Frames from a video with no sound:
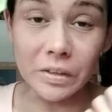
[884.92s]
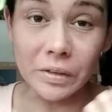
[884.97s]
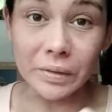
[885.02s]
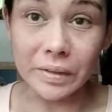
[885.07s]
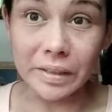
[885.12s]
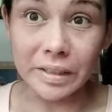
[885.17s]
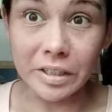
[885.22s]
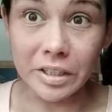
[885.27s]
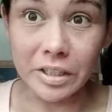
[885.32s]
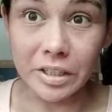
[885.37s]

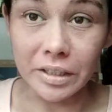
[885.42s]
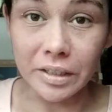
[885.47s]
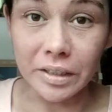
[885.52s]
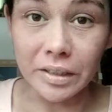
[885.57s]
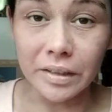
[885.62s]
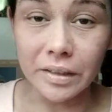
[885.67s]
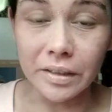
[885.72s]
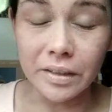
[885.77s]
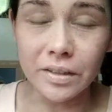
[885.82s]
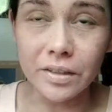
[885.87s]

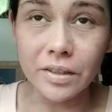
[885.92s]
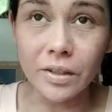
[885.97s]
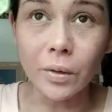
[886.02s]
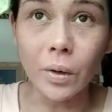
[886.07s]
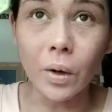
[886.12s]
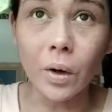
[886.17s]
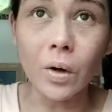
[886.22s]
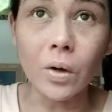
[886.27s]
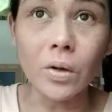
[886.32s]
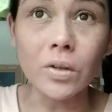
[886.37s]
itchy, so
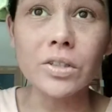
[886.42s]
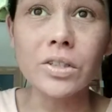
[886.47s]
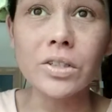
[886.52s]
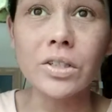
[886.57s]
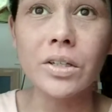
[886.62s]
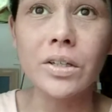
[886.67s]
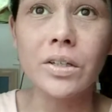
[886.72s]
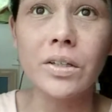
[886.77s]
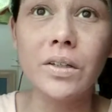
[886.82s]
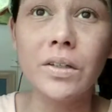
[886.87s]

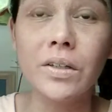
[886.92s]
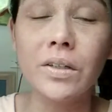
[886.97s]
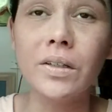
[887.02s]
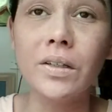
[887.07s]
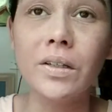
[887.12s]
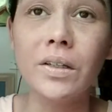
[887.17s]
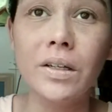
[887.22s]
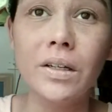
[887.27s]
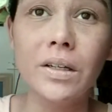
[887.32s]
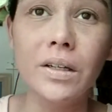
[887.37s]
hot
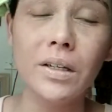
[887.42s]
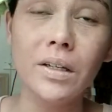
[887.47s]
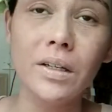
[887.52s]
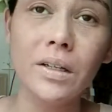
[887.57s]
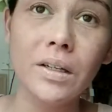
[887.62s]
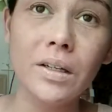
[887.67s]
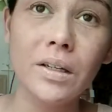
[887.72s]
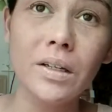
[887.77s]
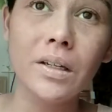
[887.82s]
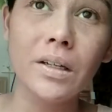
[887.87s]

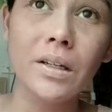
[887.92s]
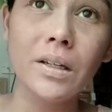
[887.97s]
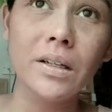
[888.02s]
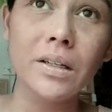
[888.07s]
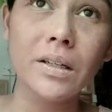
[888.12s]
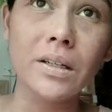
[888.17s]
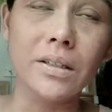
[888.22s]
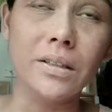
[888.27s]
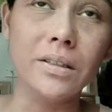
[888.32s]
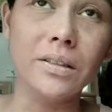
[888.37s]

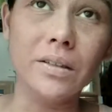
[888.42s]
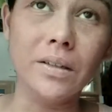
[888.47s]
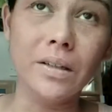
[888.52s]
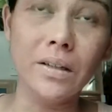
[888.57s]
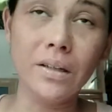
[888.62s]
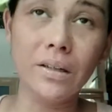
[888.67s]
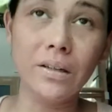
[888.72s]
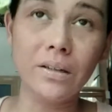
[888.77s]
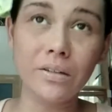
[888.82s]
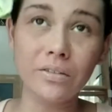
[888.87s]
and
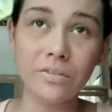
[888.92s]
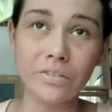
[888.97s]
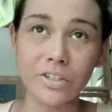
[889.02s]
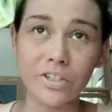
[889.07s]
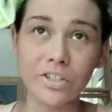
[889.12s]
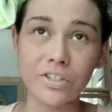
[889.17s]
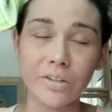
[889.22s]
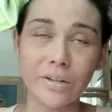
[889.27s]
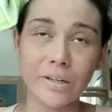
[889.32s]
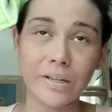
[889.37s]

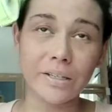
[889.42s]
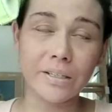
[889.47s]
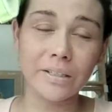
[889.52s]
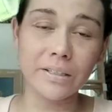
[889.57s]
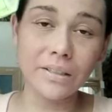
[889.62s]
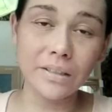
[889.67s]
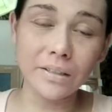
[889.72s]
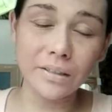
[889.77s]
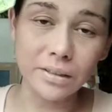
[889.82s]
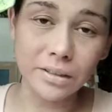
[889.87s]

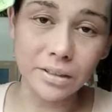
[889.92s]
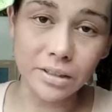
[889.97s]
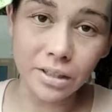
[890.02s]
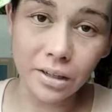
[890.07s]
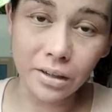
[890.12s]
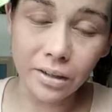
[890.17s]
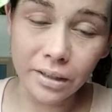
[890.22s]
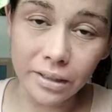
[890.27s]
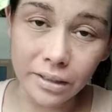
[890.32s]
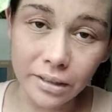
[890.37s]
frustrated and
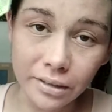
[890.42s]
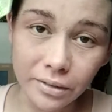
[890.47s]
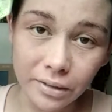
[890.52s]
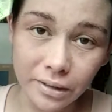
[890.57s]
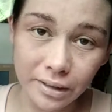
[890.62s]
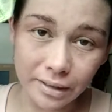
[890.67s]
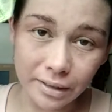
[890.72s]
tired with